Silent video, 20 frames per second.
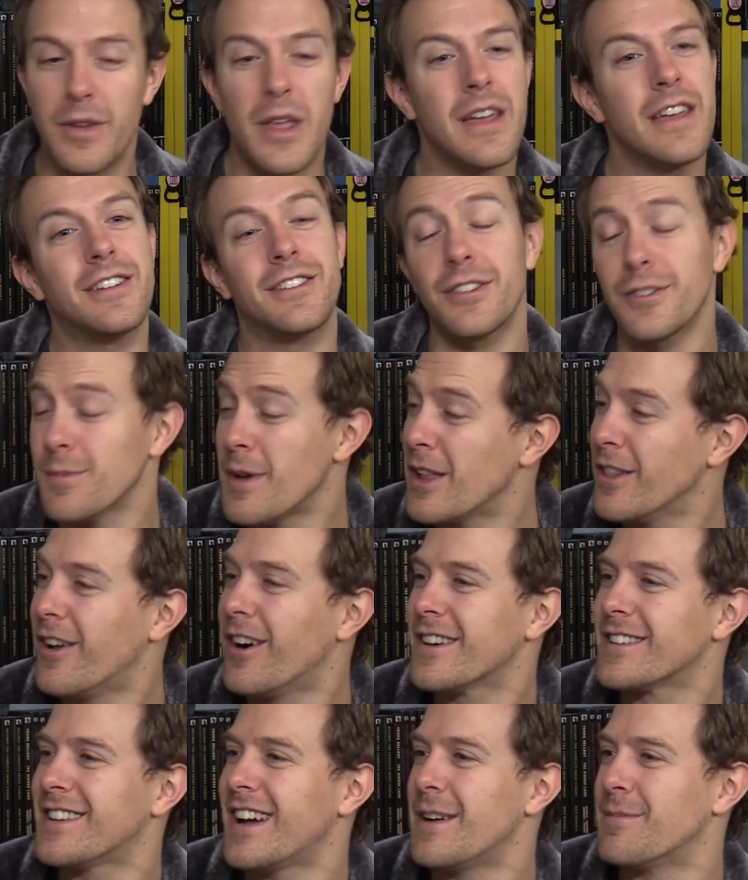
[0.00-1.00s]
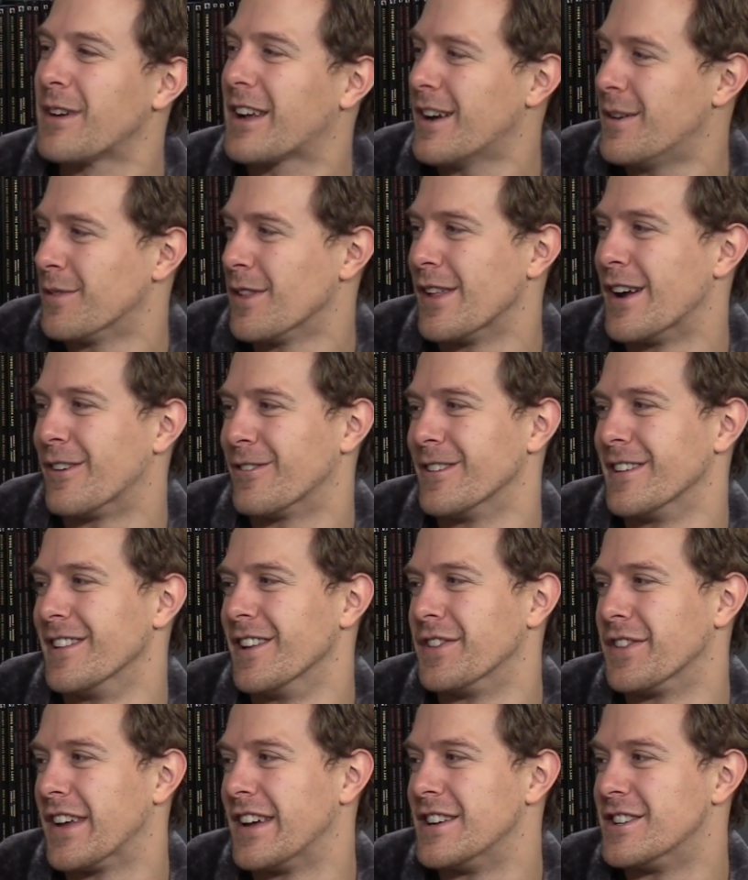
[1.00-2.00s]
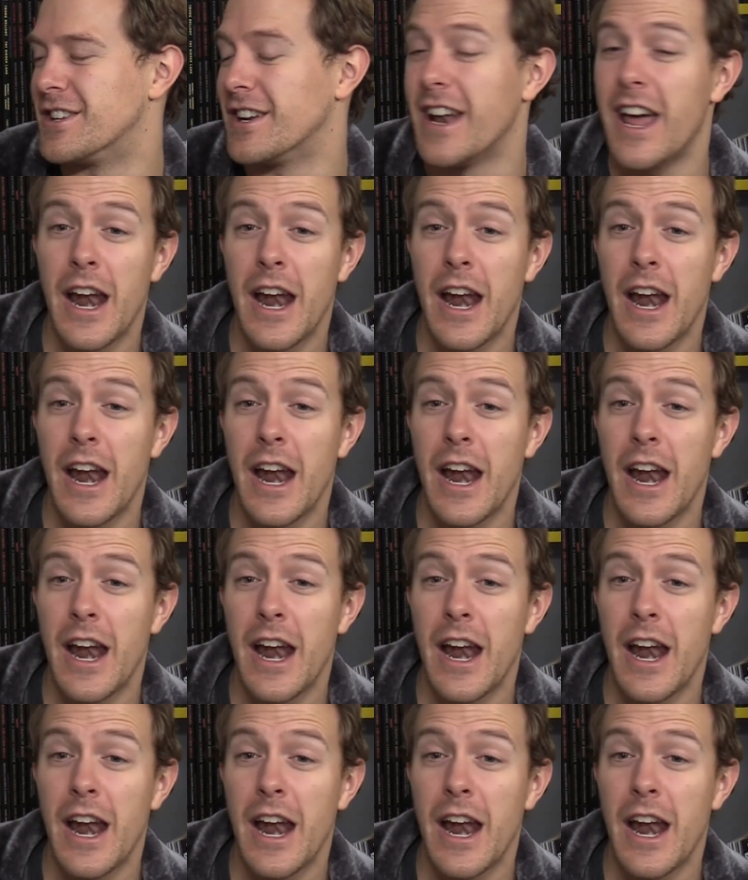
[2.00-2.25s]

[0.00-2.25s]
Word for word: It took me a long time to come to that realization.